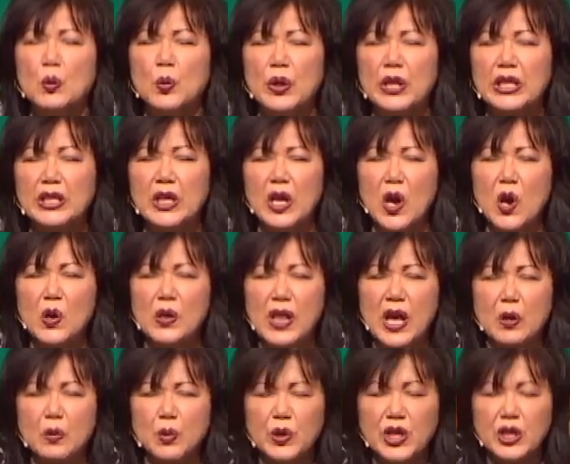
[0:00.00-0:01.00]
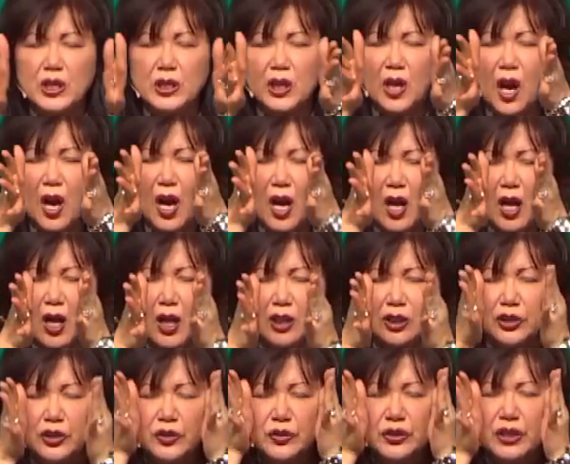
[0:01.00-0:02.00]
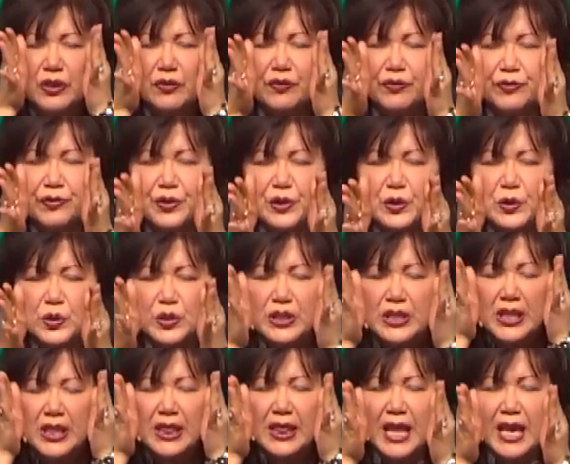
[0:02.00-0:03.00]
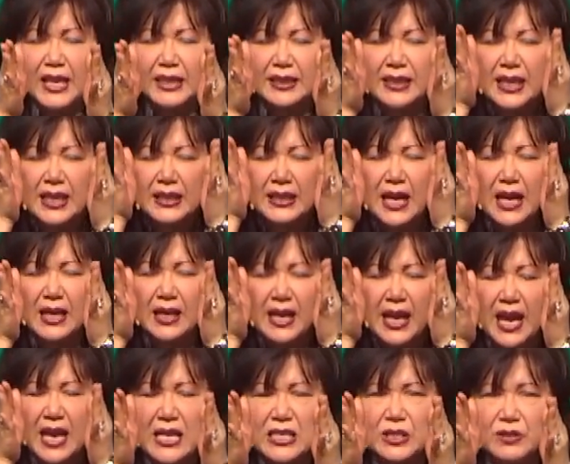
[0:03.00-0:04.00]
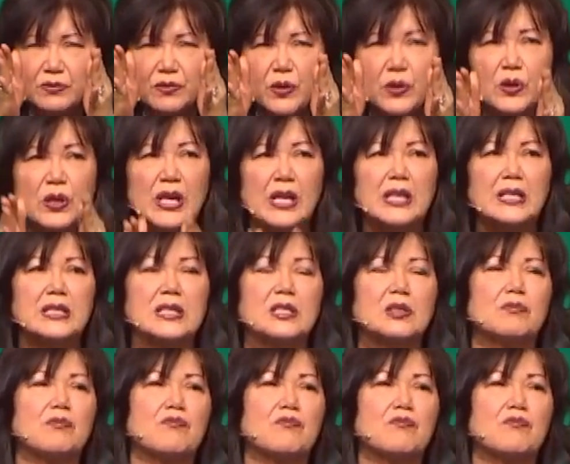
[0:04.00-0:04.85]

we know that we are called to the few select that God has for us.